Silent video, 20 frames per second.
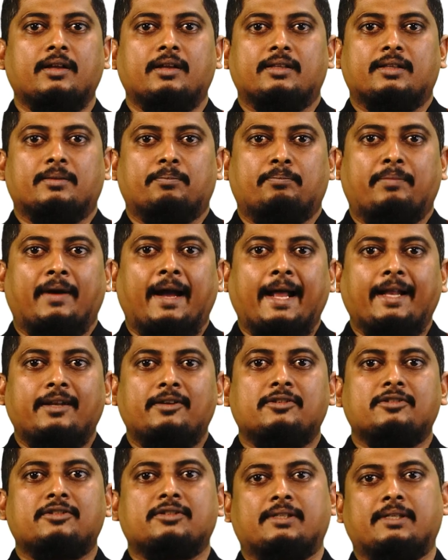The
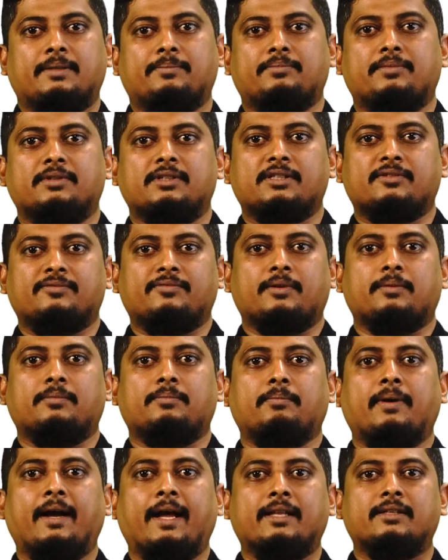band descriptors for
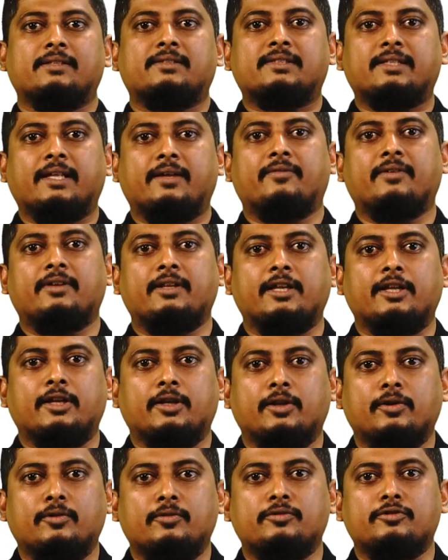band 7
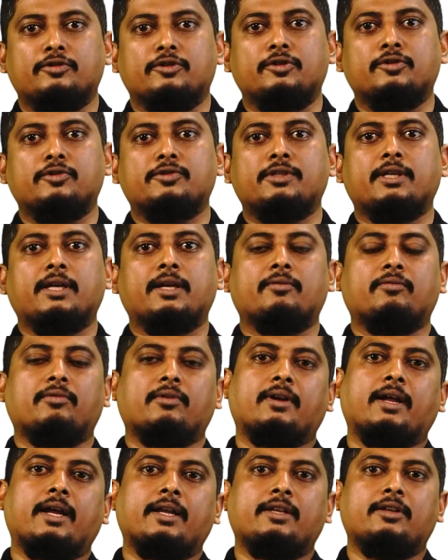includes using a
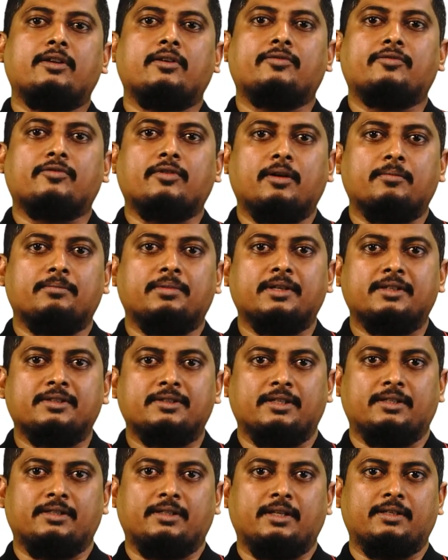variety of complex
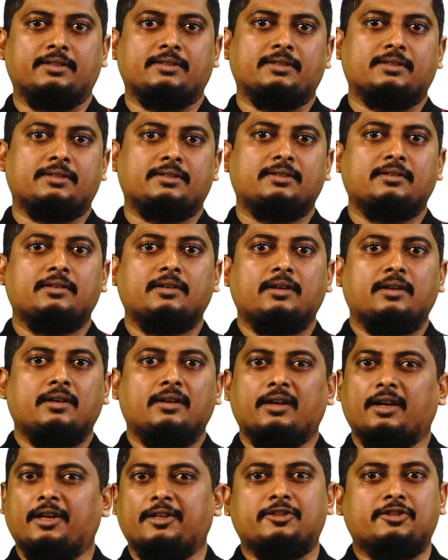sentences.
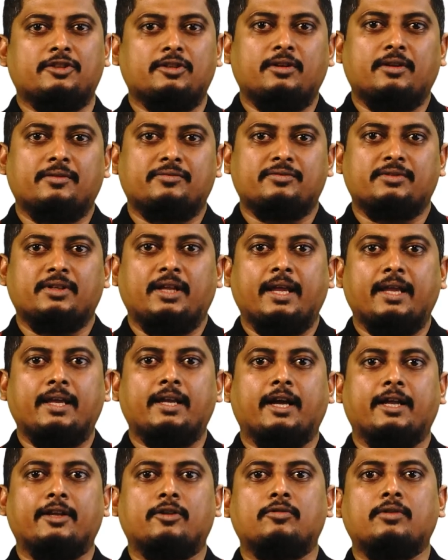Instead of
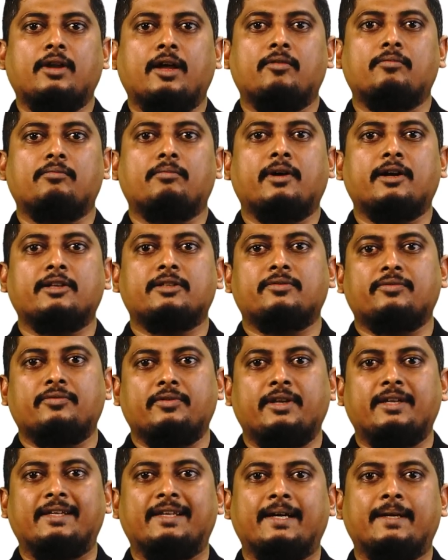saying, I don't have much
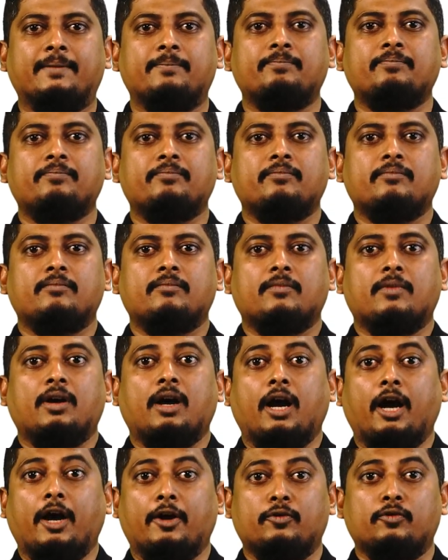free time,
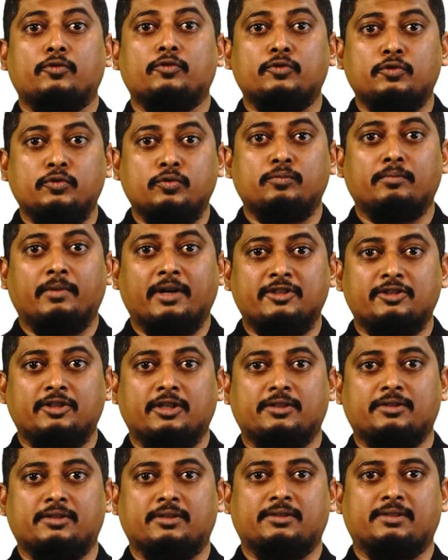I don't do much
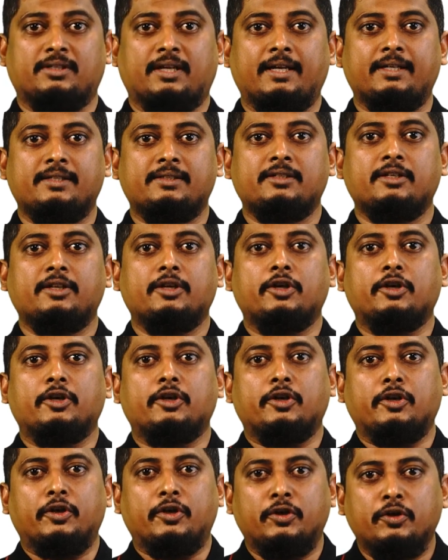exercise,
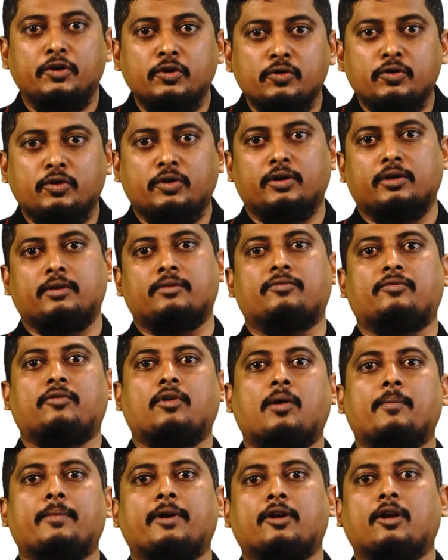you could
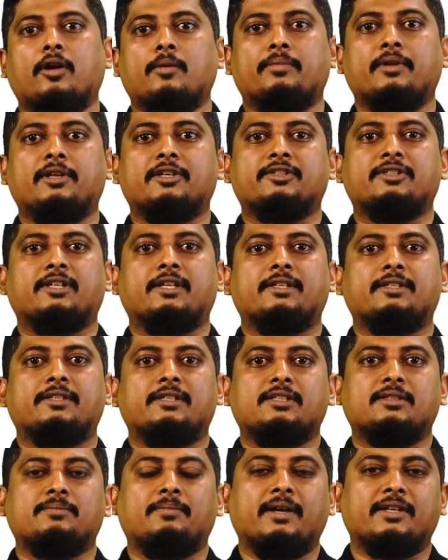form a complex
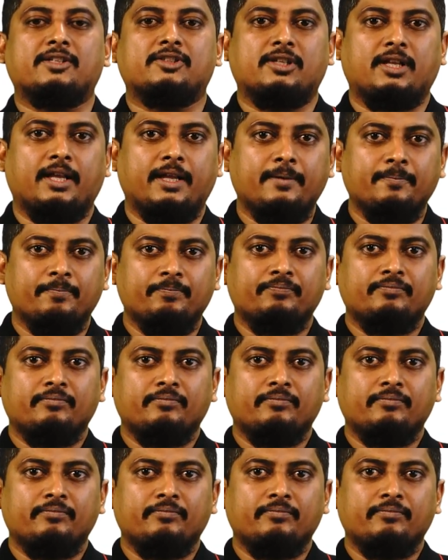sentence by saying,